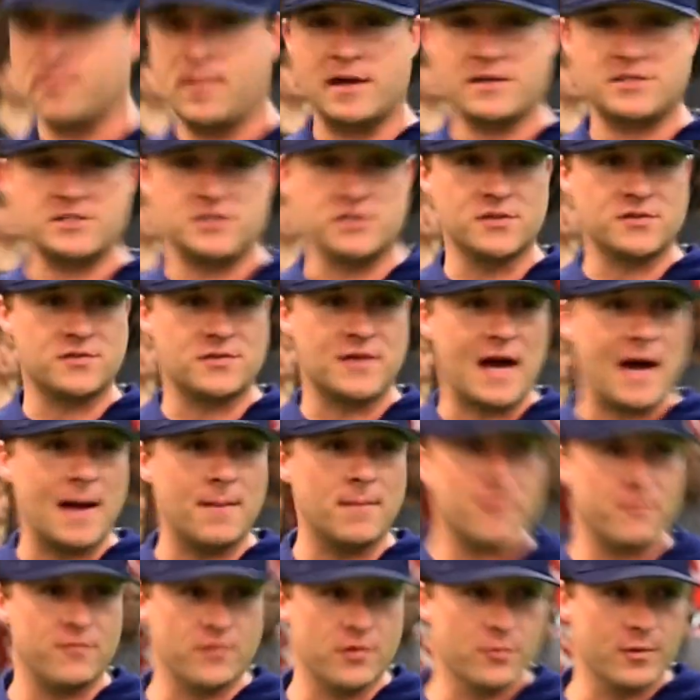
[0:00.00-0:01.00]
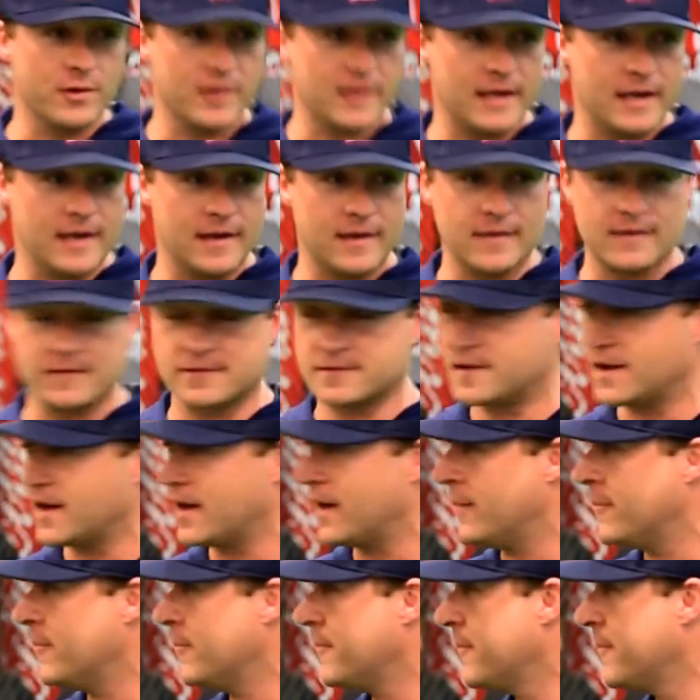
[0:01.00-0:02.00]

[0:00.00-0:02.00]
much of your time if you're really into this game.